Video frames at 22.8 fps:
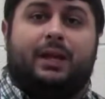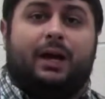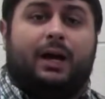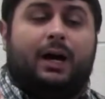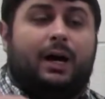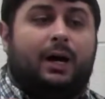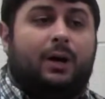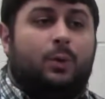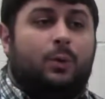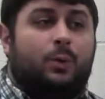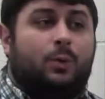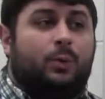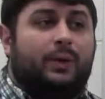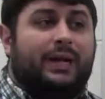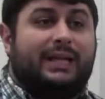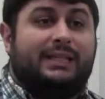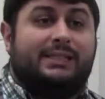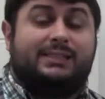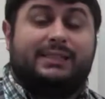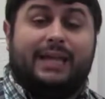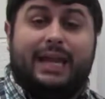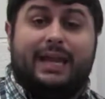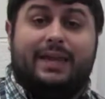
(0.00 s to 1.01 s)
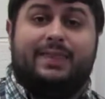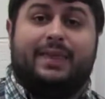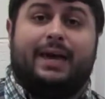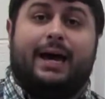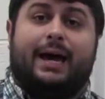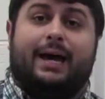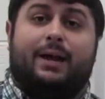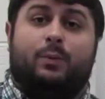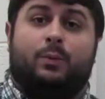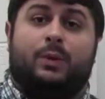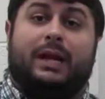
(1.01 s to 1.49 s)
When I say
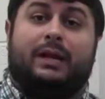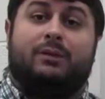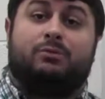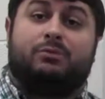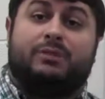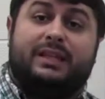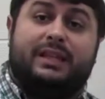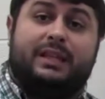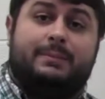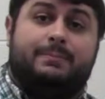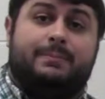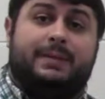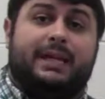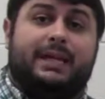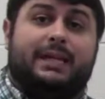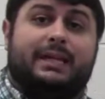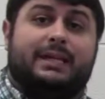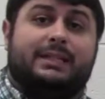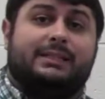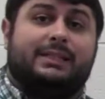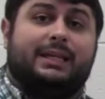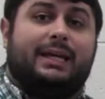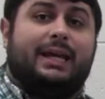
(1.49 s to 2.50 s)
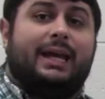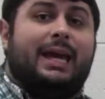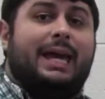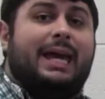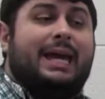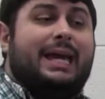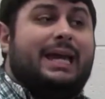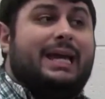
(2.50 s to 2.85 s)
that, what I really mean is that